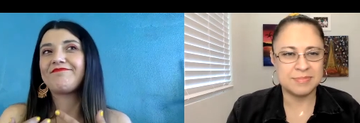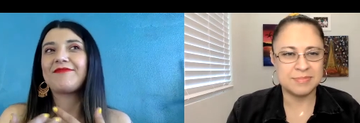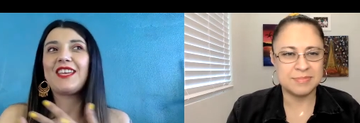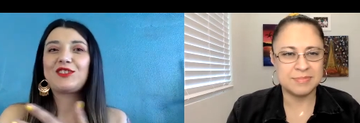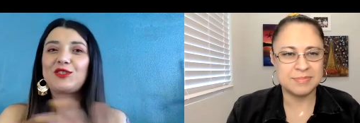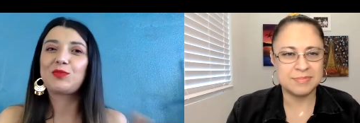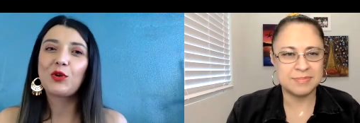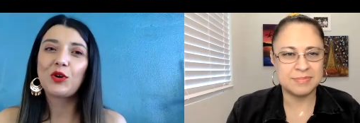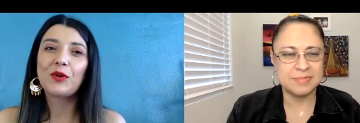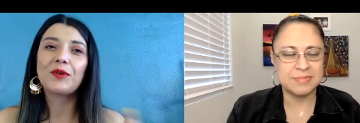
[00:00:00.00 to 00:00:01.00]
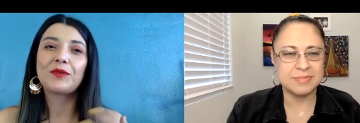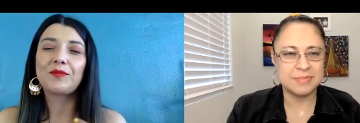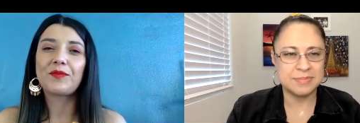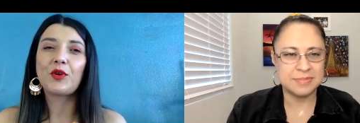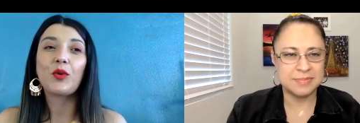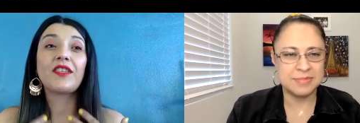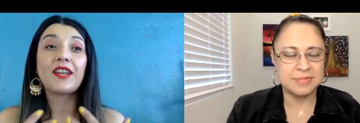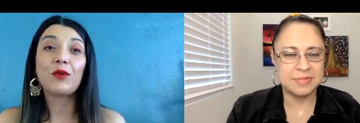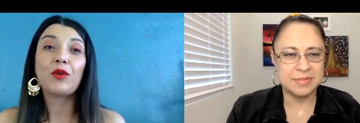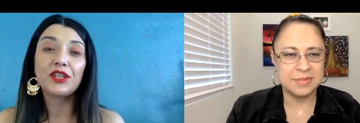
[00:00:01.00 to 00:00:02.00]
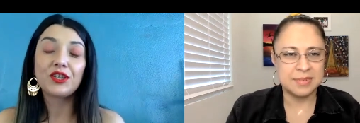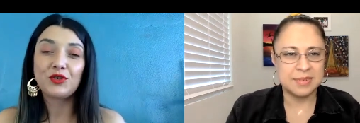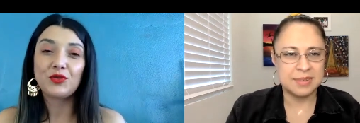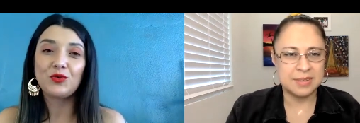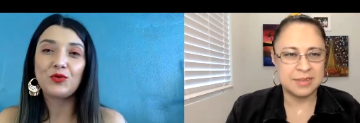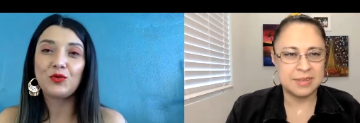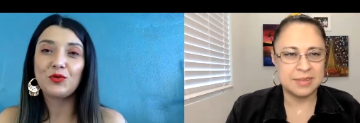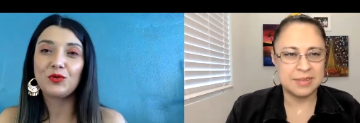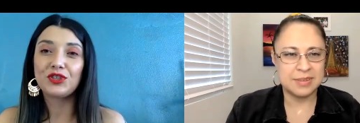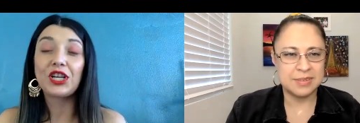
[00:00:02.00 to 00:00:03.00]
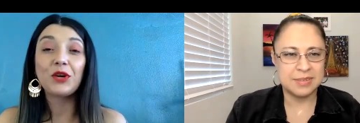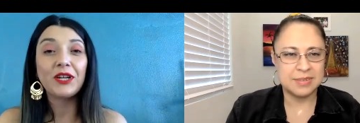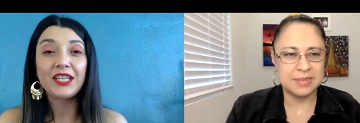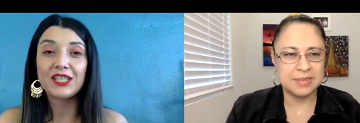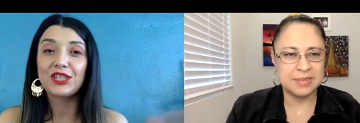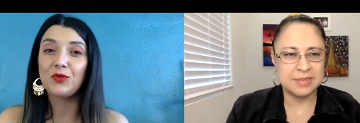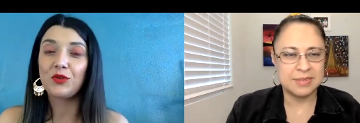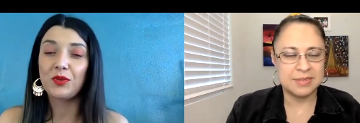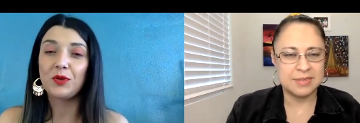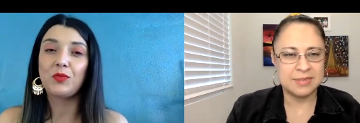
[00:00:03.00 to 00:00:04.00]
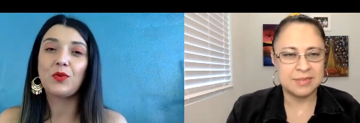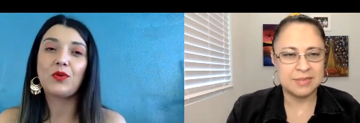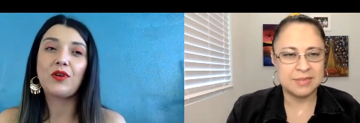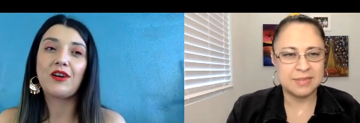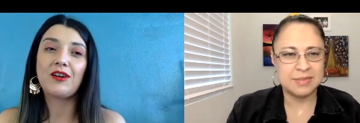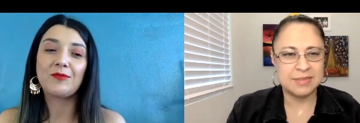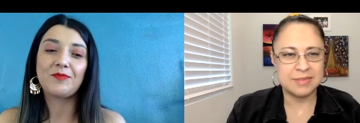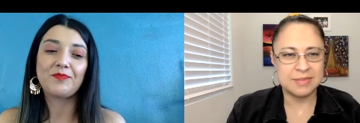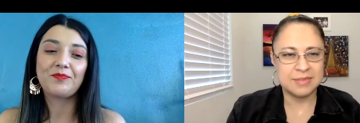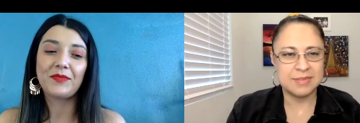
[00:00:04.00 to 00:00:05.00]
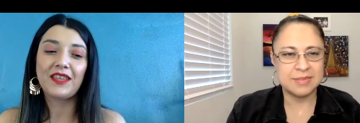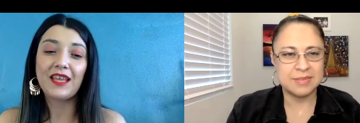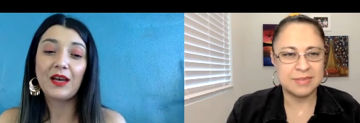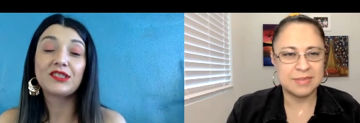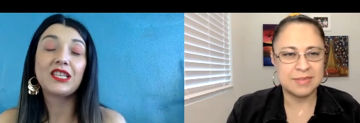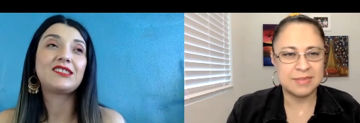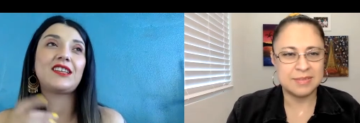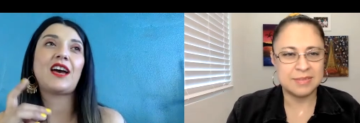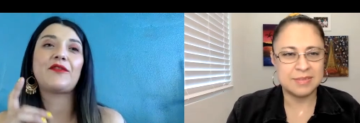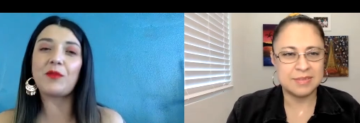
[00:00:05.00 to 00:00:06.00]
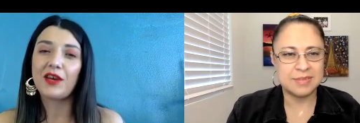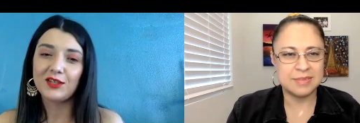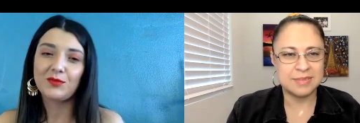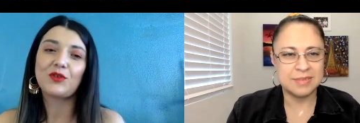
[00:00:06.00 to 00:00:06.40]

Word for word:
Speaker 1: explore the way that I wanted to share mariachi with people. Um, and that was thanks to having my husband